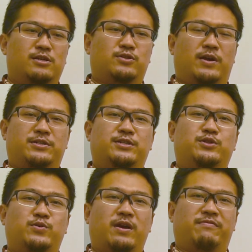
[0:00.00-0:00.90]
So I actually
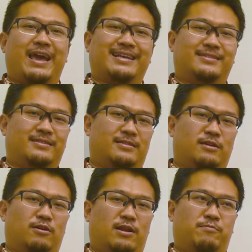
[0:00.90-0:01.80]
do have existing
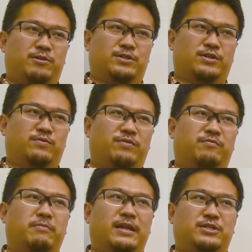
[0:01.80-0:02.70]
collaboration with
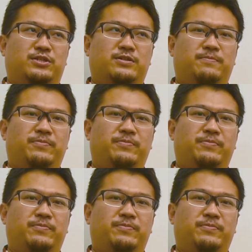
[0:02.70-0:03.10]
Malaysia,